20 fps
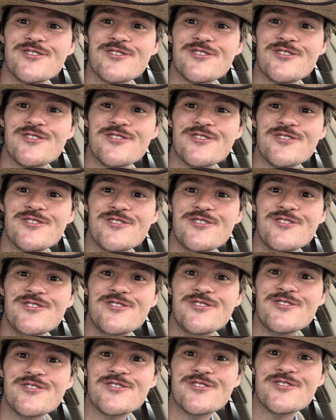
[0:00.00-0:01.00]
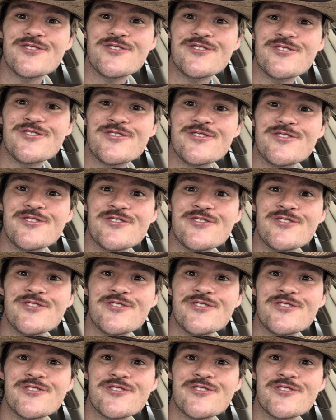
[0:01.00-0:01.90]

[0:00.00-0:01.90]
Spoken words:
(silence)